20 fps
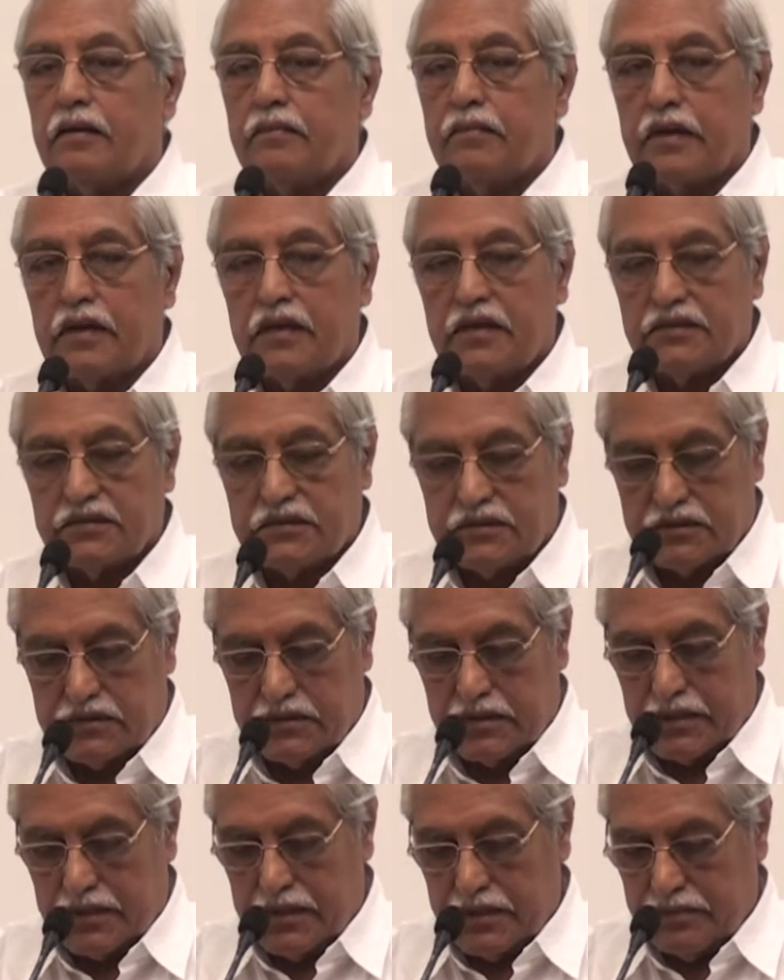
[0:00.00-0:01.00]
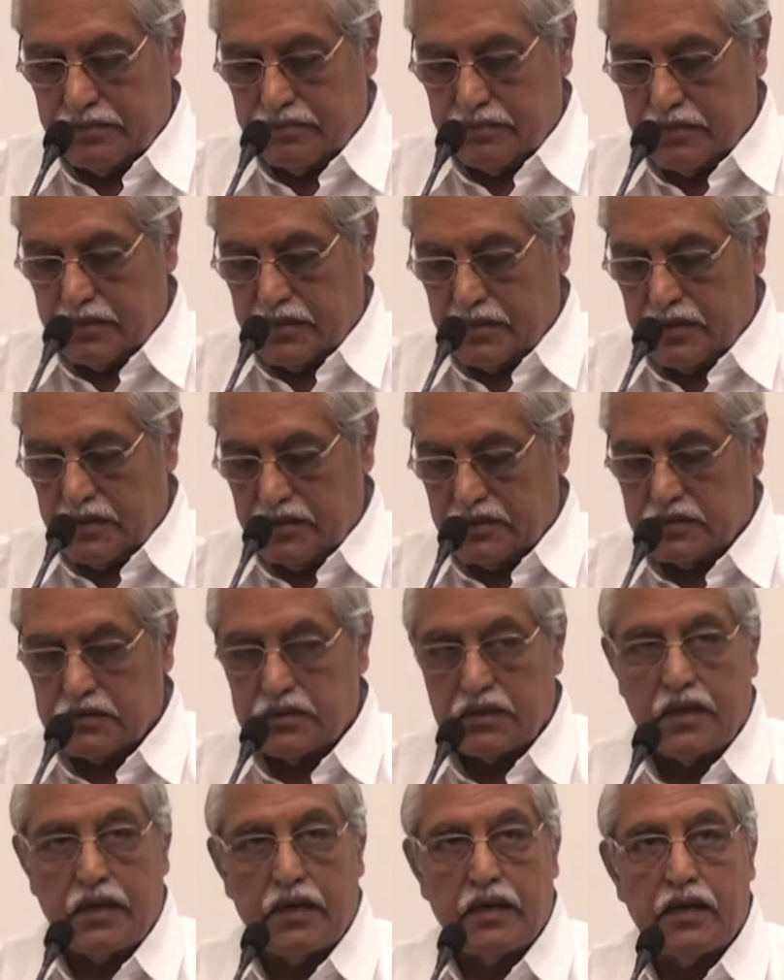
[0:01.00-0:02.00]
because
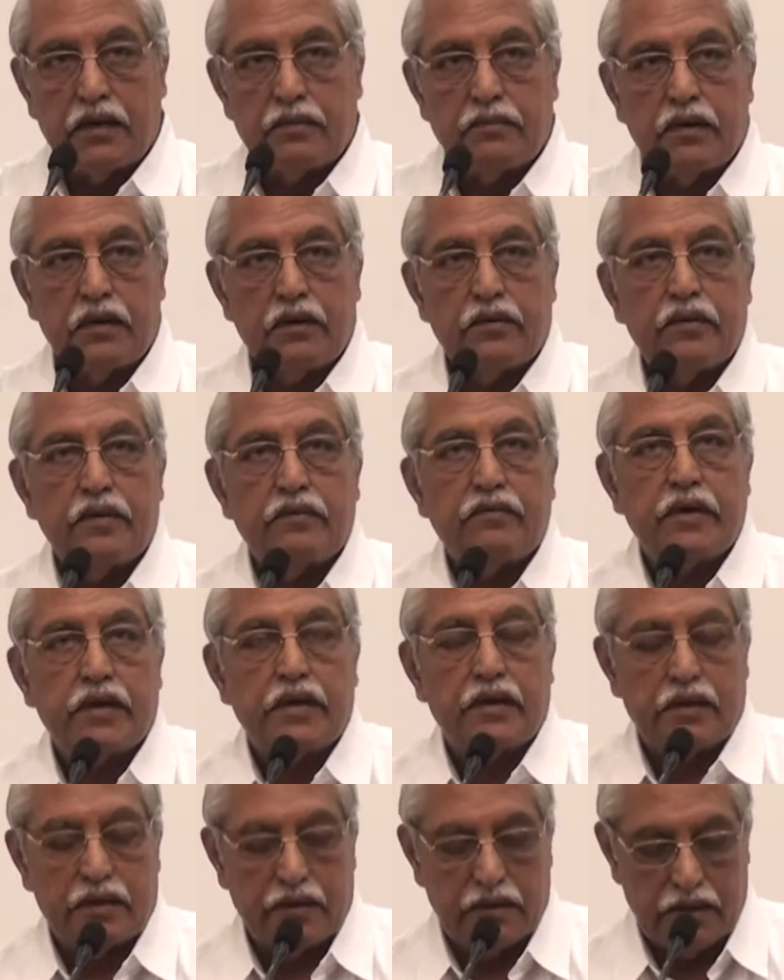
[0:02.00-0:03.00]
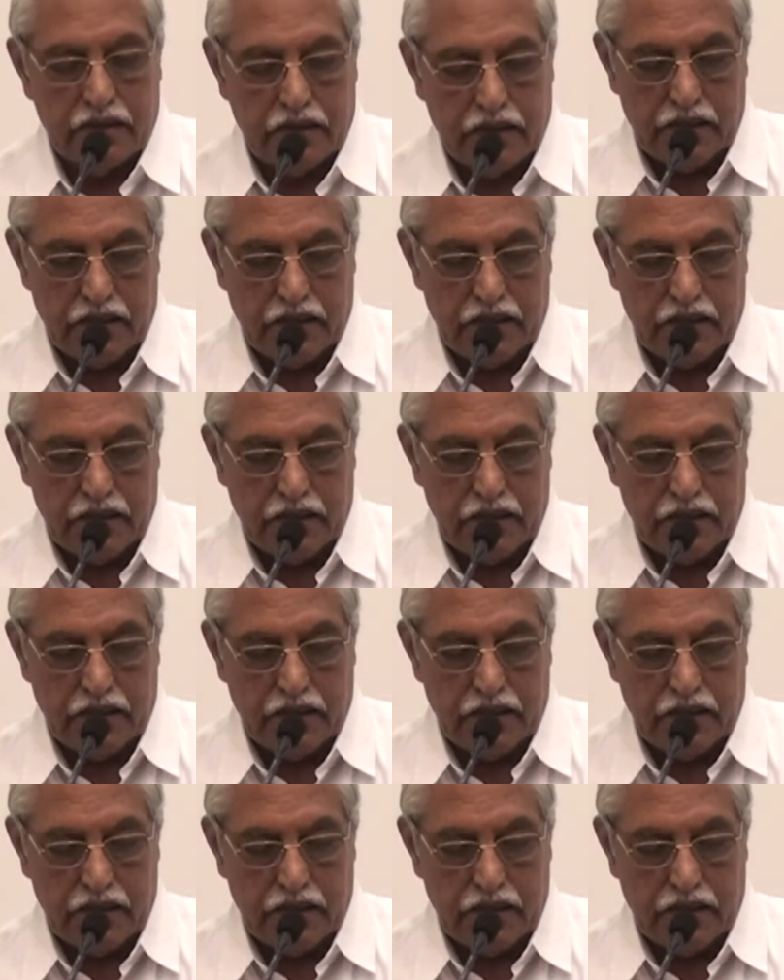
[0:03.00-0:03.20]
it's, I believe, a very